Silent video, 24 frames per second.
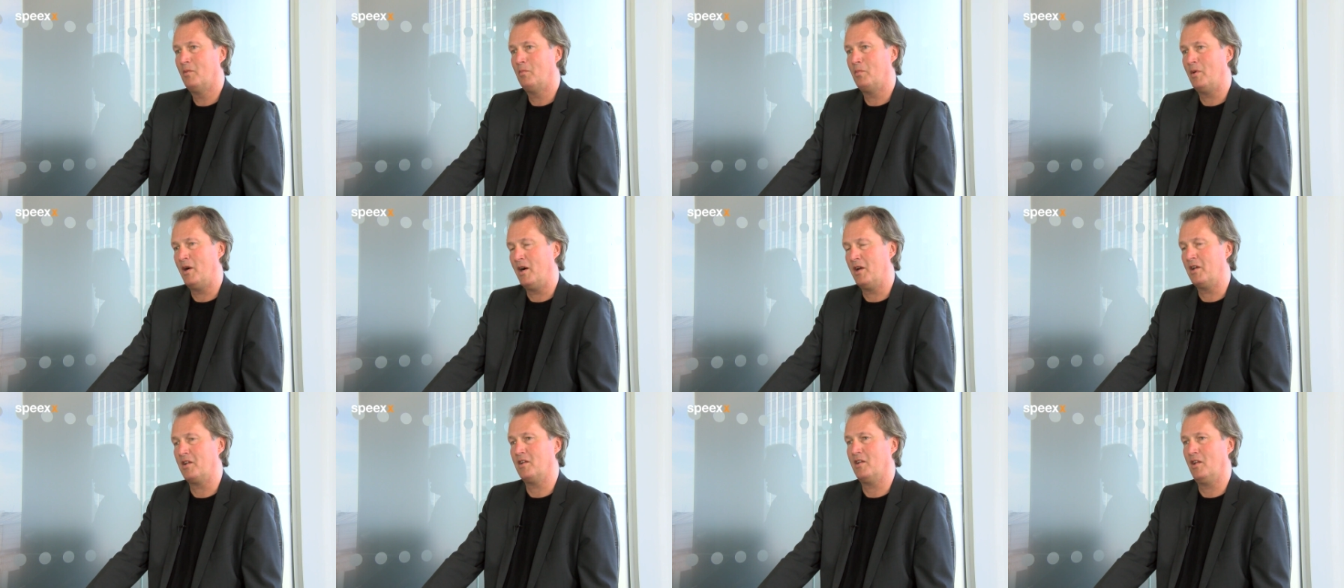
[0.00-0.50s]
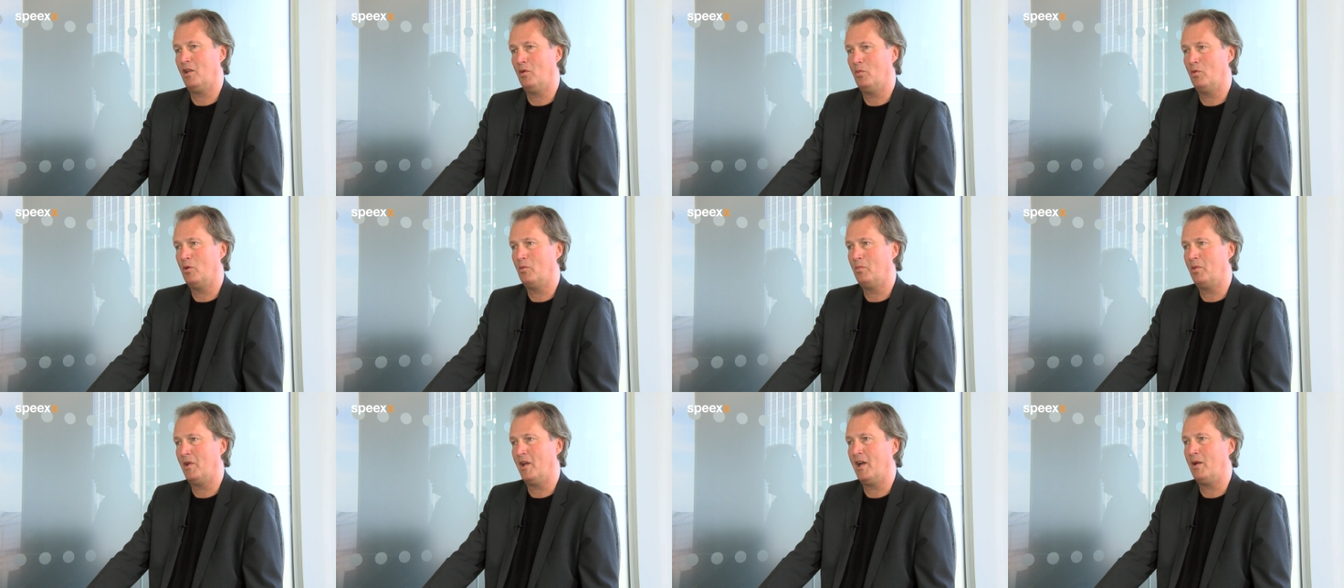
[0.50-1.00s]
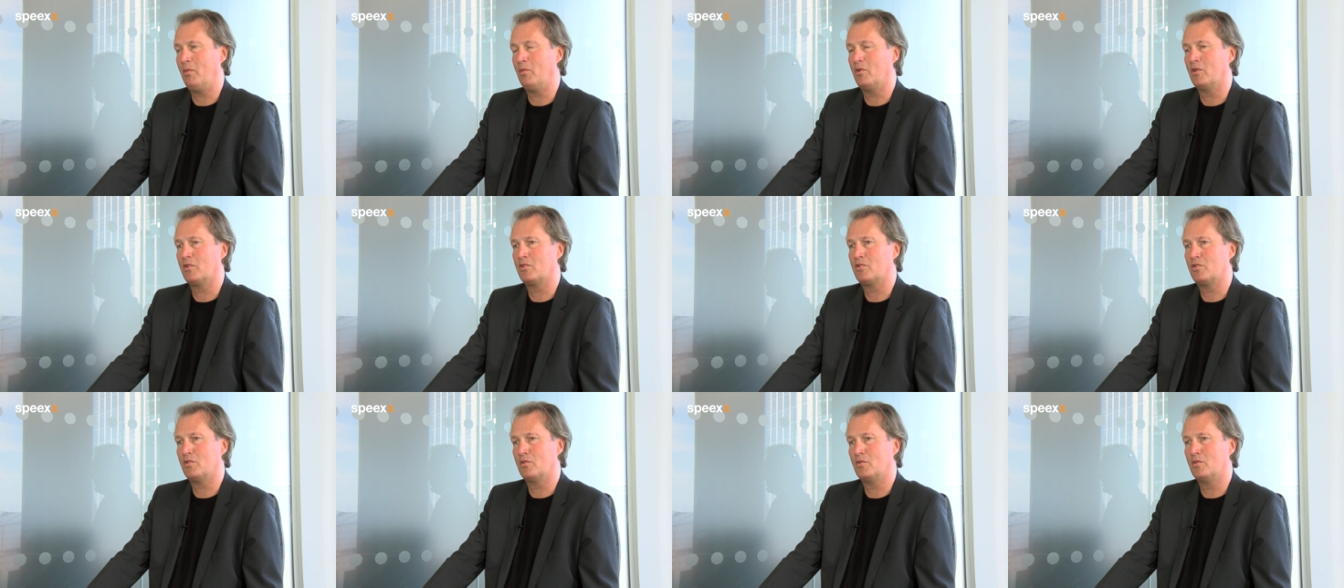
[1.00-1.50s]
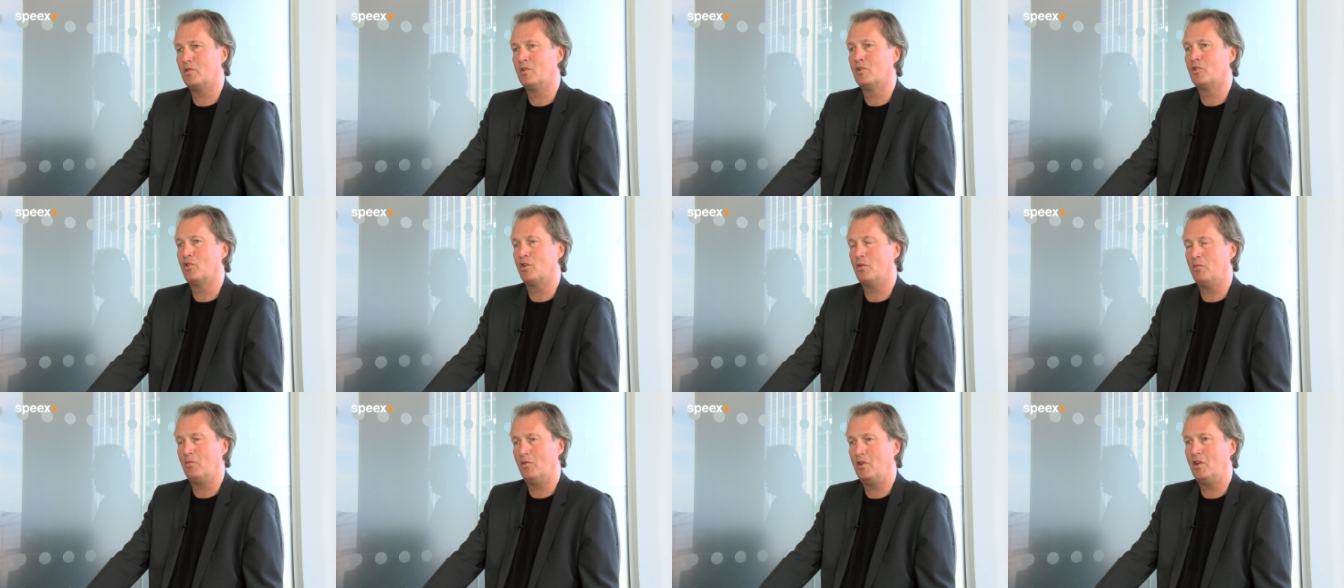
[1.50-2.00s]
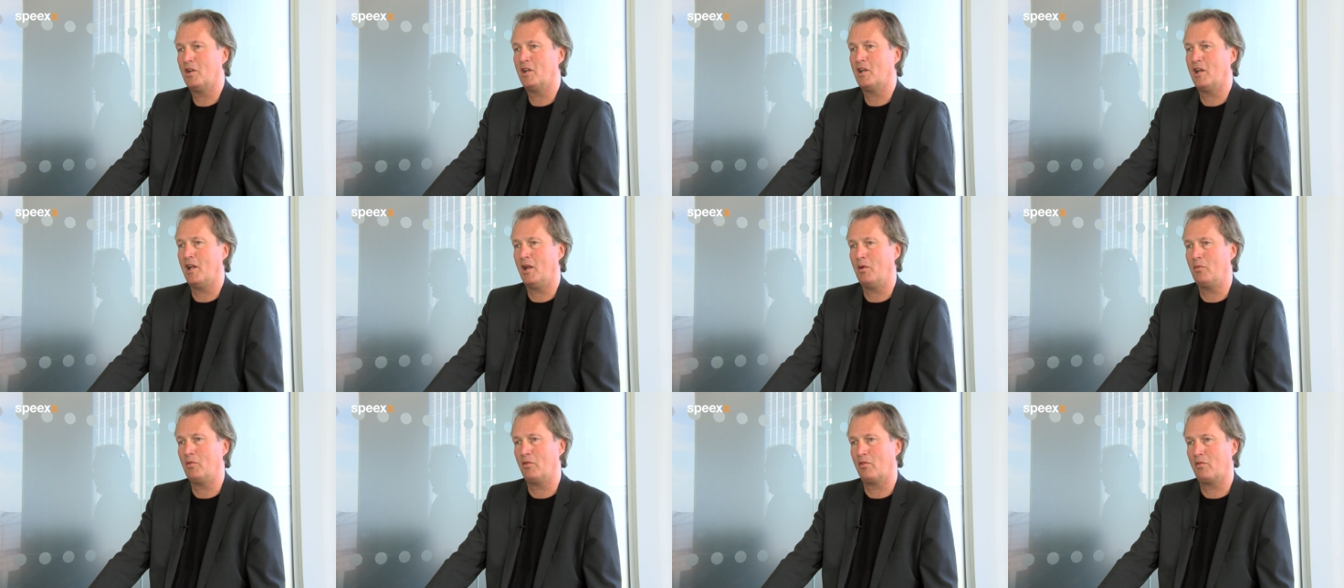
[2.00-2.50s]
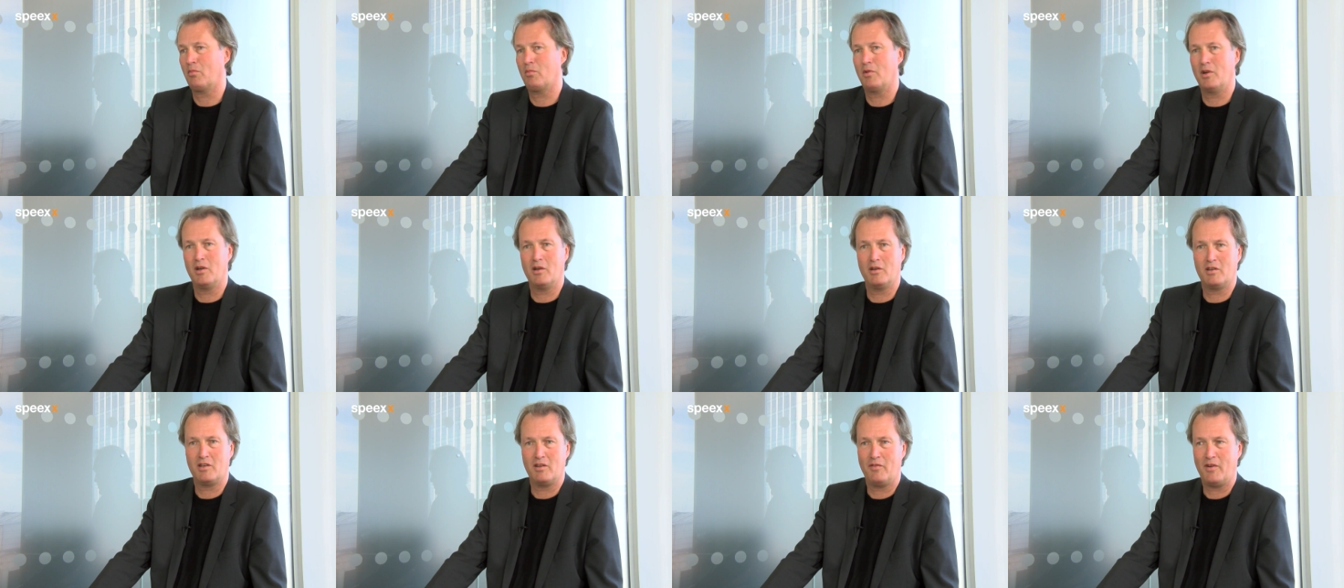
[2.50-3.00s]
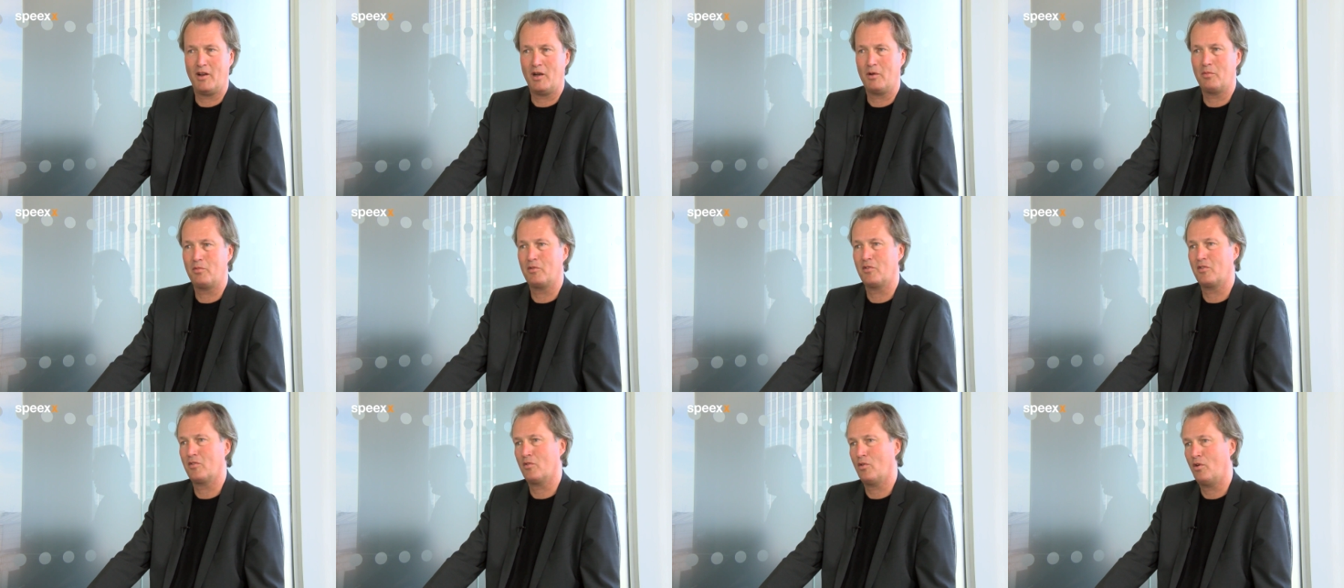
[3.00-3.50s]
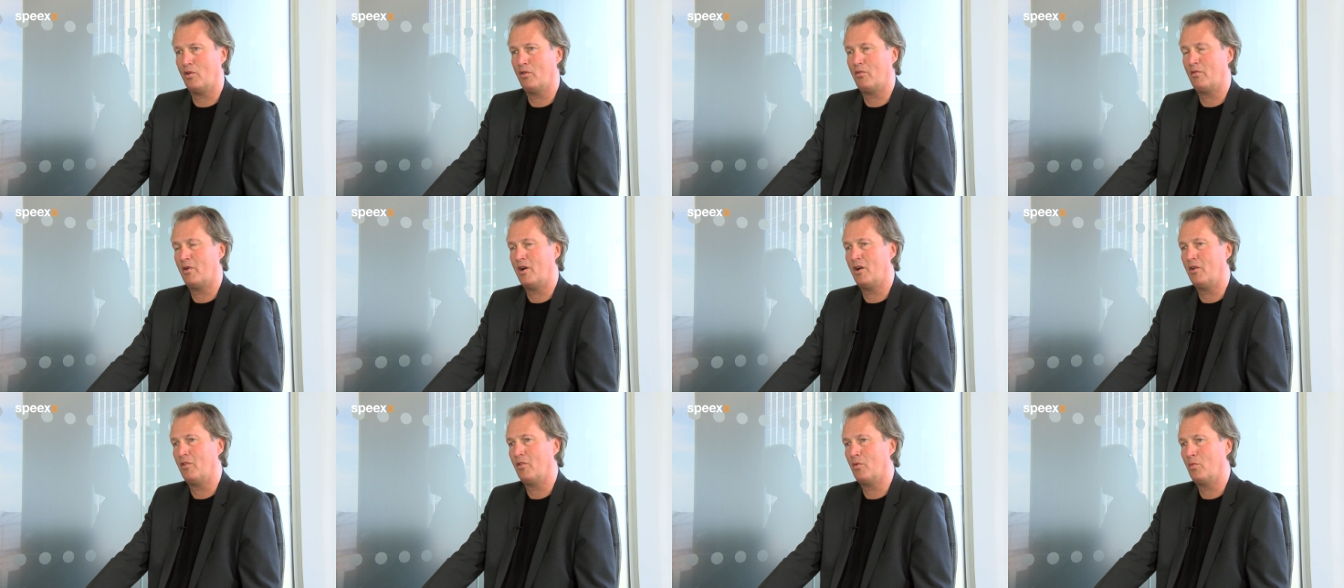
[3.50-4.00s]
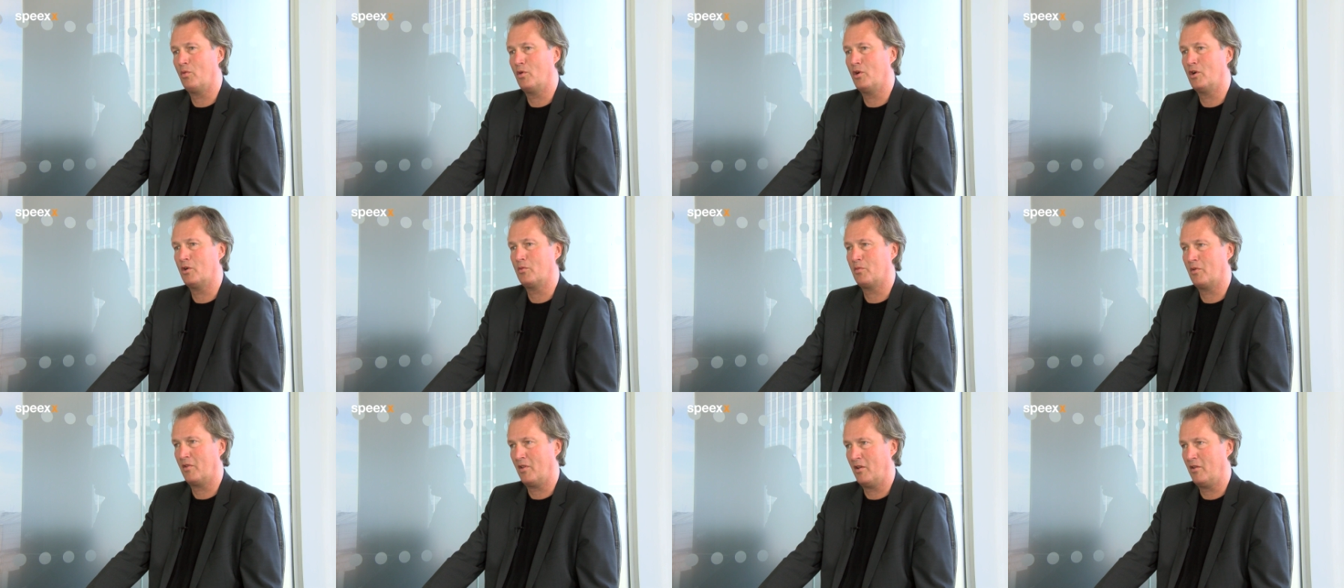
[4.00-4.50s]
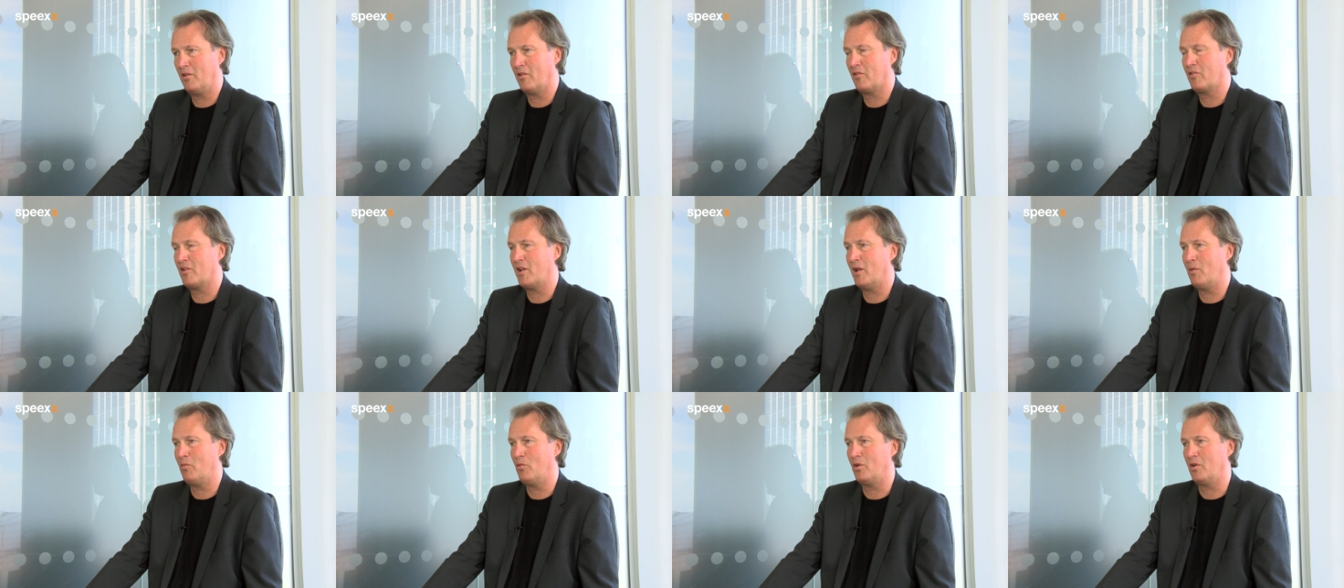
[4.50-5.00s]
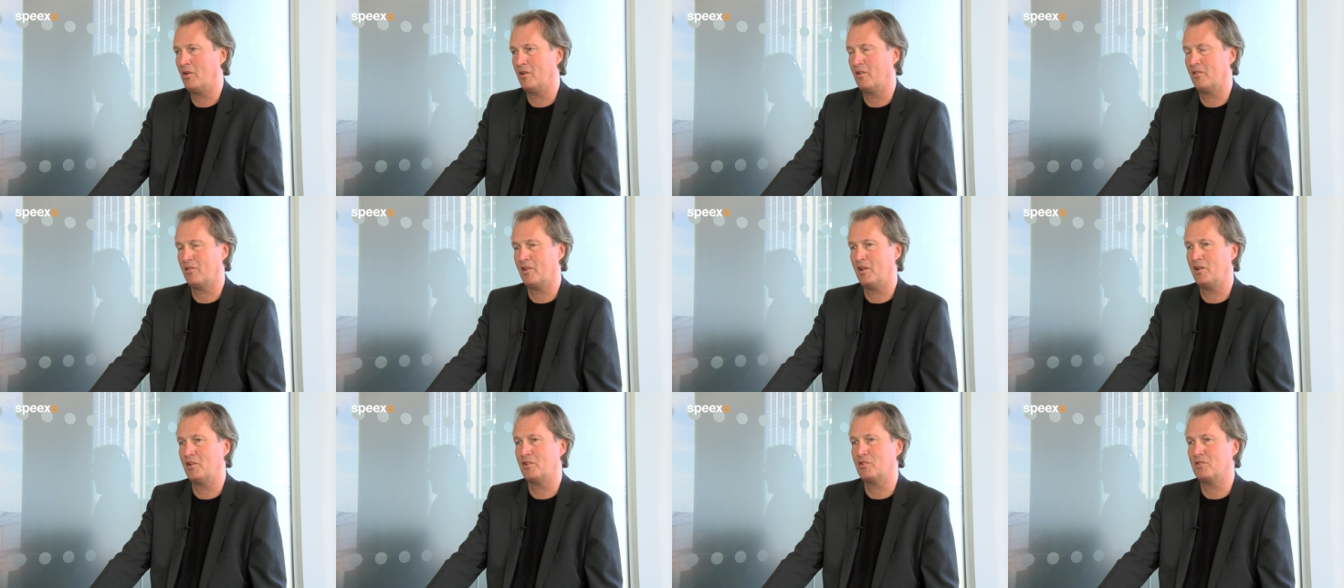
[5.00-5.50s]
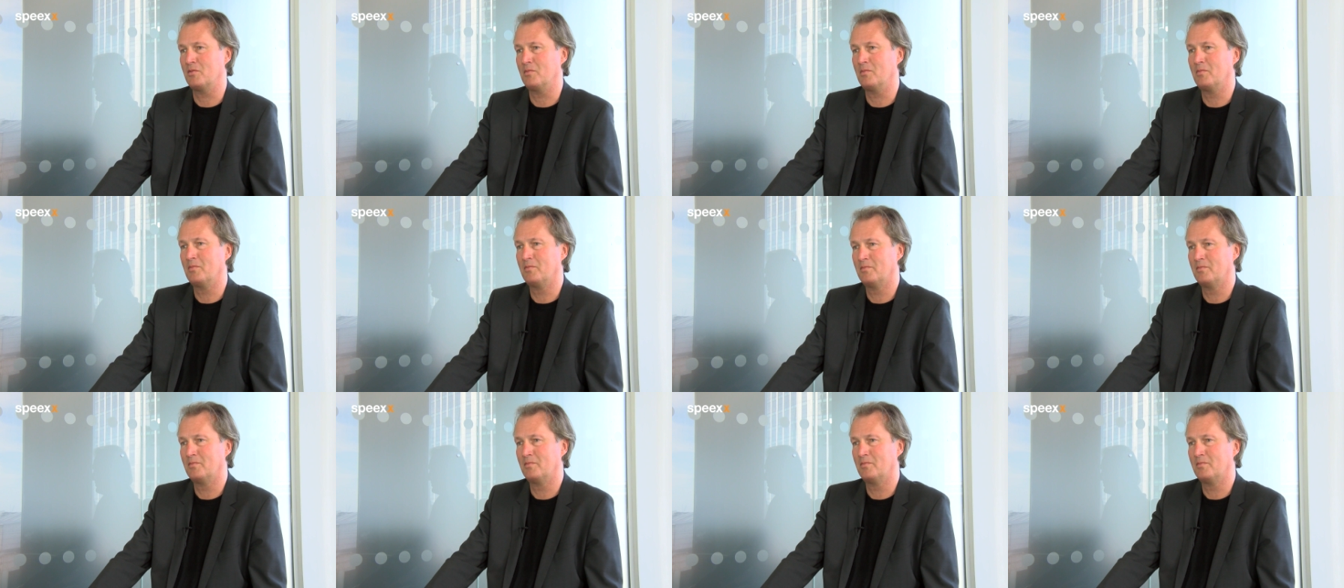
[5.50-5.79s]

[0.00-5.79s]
but he will be able to communicate with developers all around the world within the same organization.